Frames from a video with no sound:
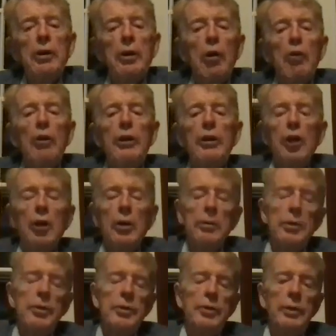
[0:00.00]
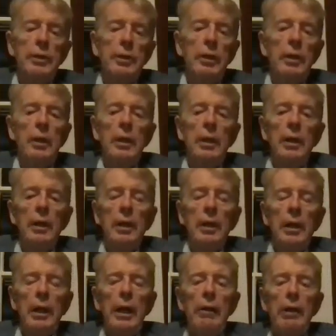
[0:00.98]
are enormous
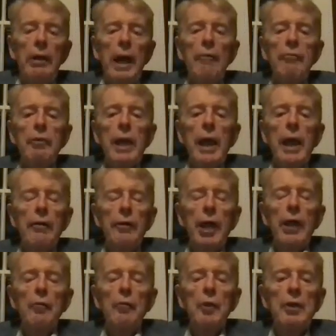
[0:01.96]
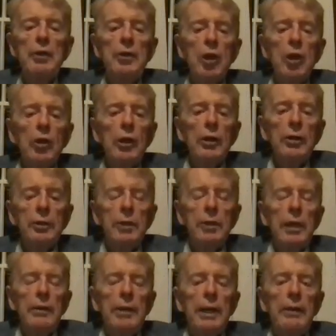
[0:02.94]
as we look at
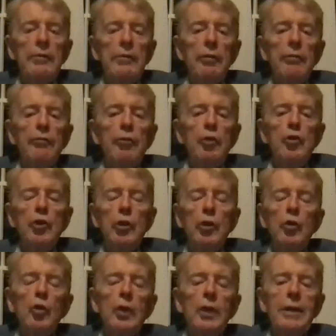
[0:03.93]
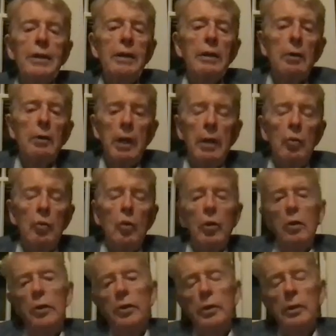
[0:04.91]
that sort of future green
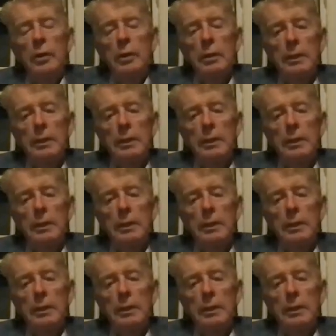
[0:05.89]
world.